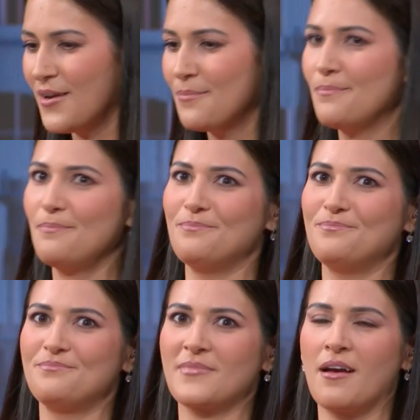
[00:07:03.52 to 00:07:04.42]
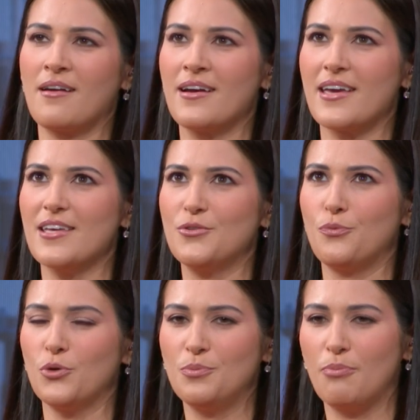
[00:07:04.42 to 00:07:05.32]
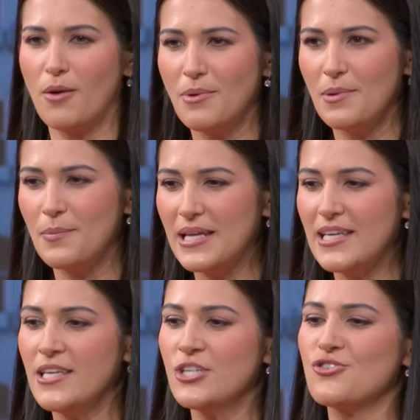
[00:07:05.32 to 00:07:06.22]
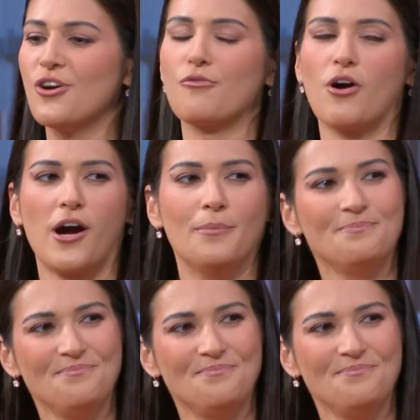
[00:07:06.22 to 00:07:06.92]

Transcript: It would probably be Jean Roca.